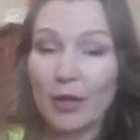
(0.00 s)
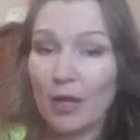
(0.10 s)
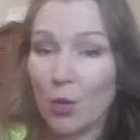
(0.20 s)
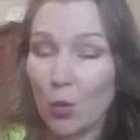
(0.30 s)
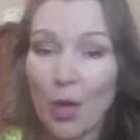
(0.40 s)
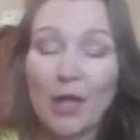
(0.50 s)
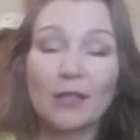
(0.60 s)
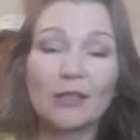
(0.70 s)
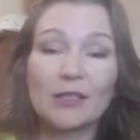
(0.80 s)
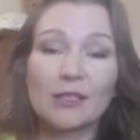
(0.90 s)

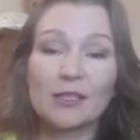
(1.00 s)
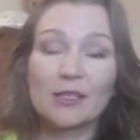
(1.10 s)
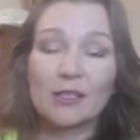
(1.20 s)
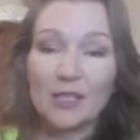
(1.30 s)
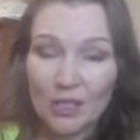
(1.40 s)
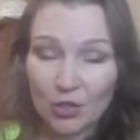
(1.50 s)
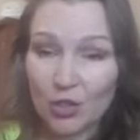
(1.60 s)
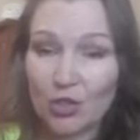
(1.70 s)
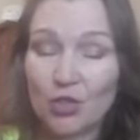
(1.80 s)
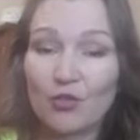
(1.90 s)
wellness
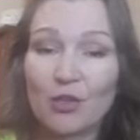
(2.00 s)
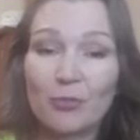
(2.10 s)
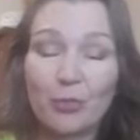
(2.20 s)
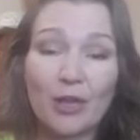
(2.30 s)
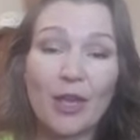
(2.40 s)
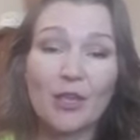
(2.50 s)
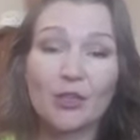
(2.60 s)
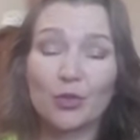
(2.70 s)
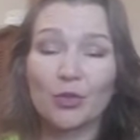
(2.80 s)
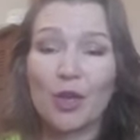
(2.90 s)
industry plays on